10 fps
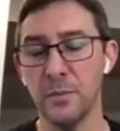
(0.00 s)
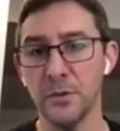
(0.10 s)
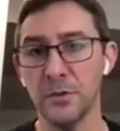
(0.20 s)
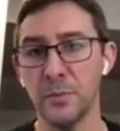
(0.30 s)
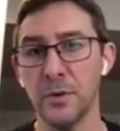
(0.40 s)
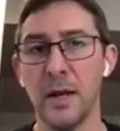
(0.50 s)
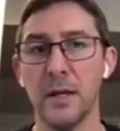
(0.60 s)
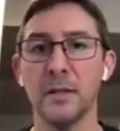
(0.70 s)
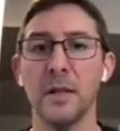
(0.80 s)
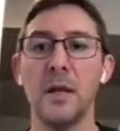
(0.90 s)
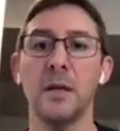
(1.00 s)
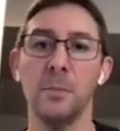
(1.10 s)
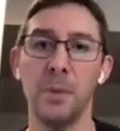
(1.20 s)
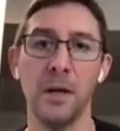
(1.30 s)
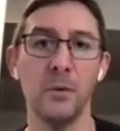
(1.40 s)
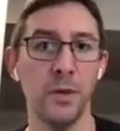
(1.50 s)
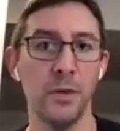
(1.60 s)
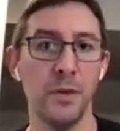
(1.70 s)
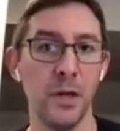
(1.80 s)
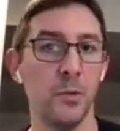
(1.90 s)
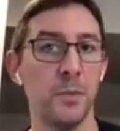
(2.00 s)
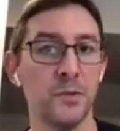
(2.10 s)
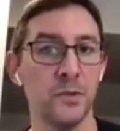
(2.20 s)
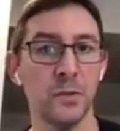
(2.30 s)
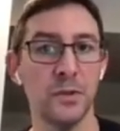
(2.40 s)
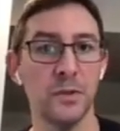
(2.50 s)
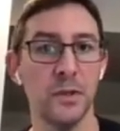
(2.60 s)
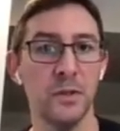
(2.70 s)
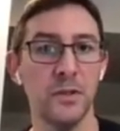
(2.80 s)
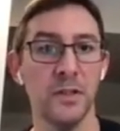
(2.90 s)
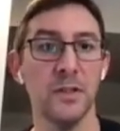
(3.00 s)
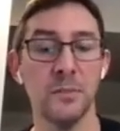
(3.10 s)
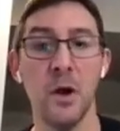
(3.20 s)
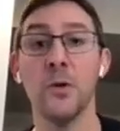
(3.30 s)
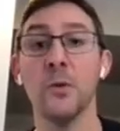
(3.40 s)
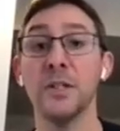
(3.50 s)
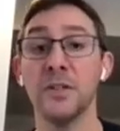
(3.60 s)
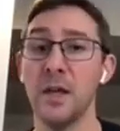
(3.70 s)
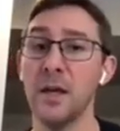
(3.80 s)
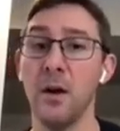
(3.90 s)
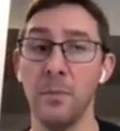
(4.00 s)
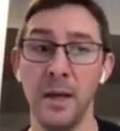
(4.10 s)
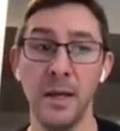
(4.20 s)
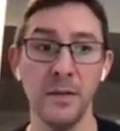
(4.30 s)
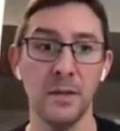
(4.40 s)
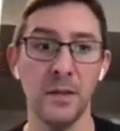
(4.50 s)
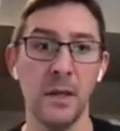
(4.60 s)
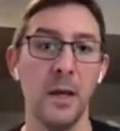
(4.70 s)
commercial product compared with the open source system on which they are based.